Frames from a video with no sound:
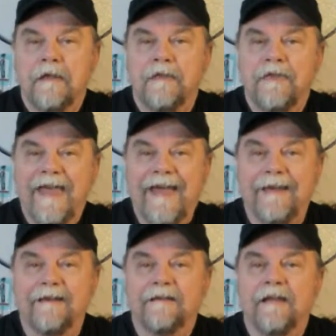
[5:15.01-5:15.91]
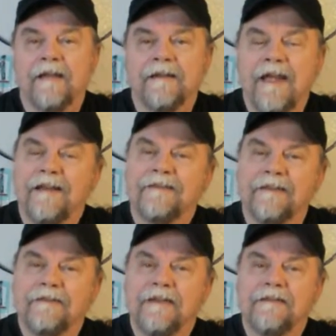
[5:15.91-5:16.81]
that Atlantis
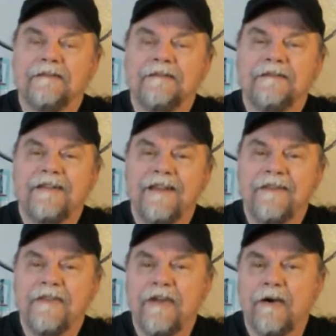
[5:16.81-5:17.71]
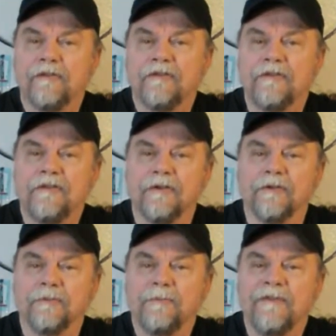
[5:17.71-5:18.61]
existed 10,000
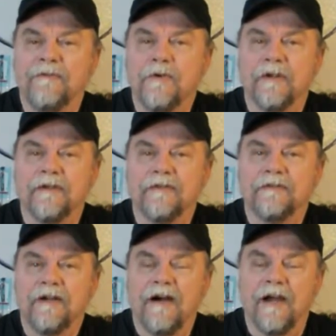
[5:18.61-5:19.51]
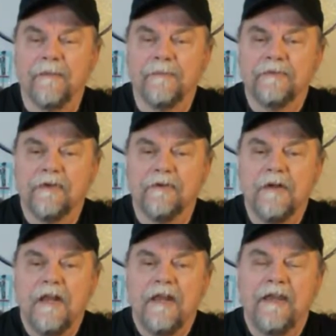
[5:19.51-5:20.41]
years before his time. So
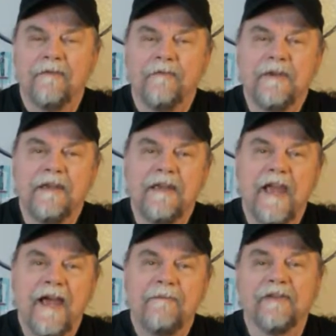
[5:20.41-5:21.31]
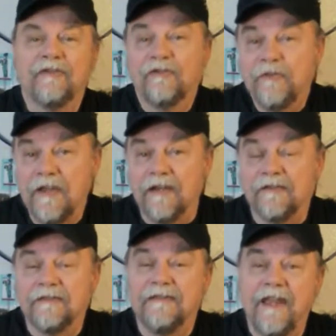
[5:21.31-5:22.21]
if we have a
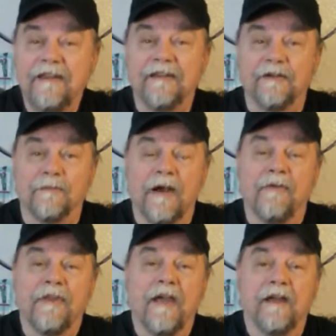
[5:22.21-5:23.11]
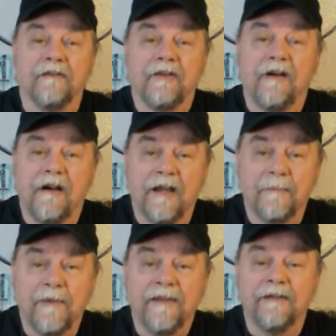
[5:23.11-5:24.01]
Sphinx dated around that
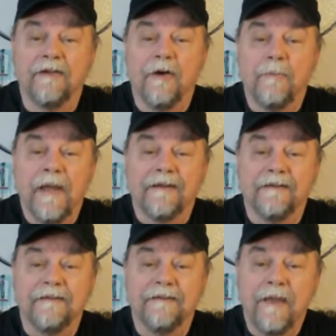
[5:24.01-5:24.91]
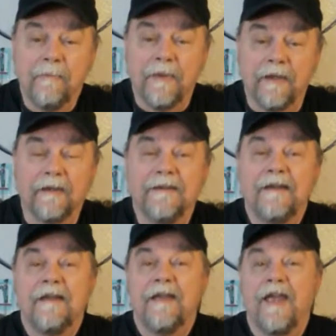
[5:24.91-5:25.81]
time in Göbekli Tepe,
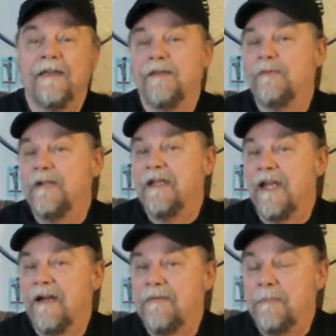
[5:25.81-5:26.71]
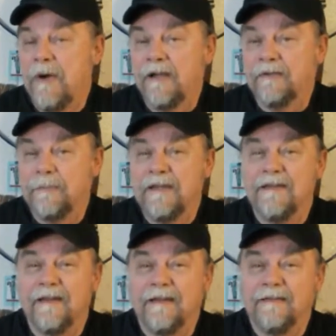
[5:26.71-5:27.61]
and then we have the possibility
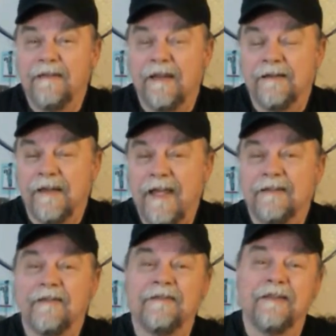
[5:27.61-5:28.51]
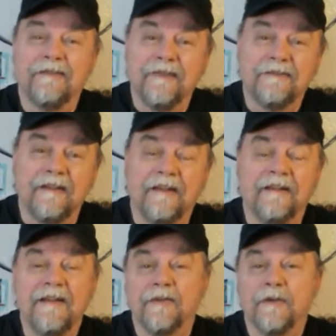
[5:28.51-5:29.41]
that Atlantis existed at
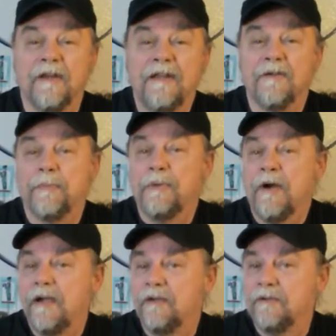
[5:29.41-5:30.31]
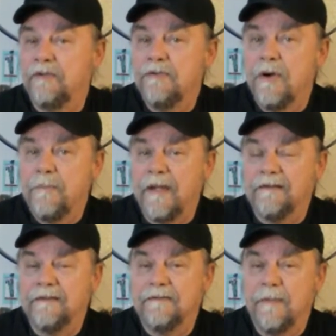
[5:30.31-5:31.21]
either prior to
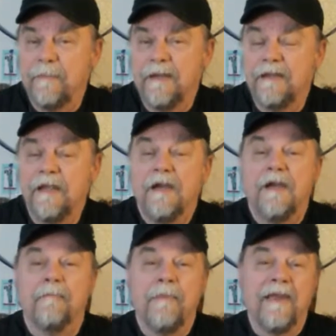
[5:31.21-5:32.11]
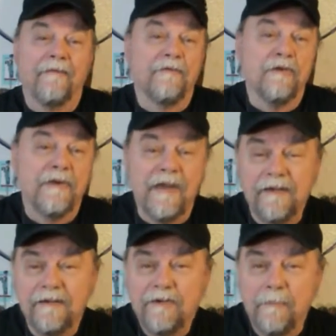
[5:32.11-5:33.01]
Göbekli Tepe, may have
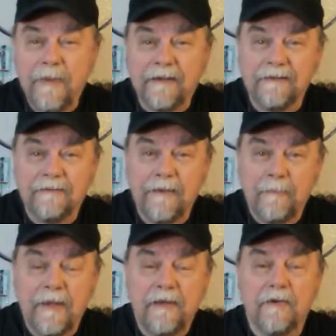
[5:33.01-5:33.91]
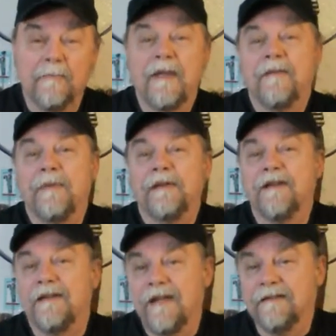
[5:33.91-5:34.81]
created Göbekli Tepe, or may have been
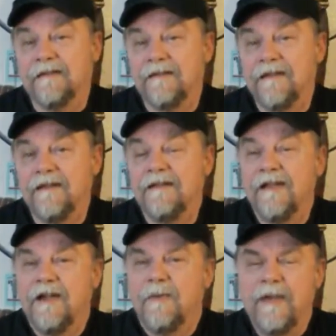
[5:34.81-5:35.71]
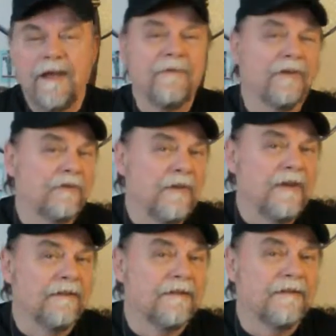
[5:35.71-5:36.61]
connected, then we have a
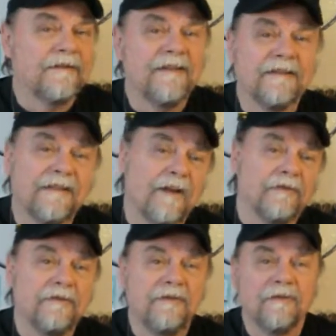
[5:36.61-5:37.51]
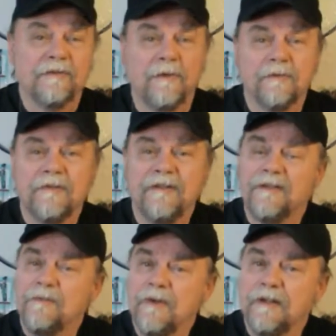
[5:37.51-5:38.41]
Sphinx that's 6,000 years older than
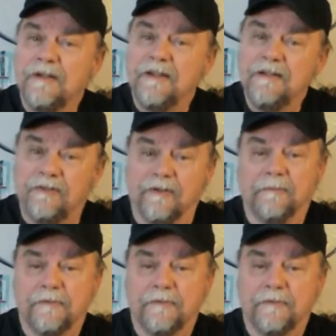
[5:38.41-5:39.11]
the one in Egypt.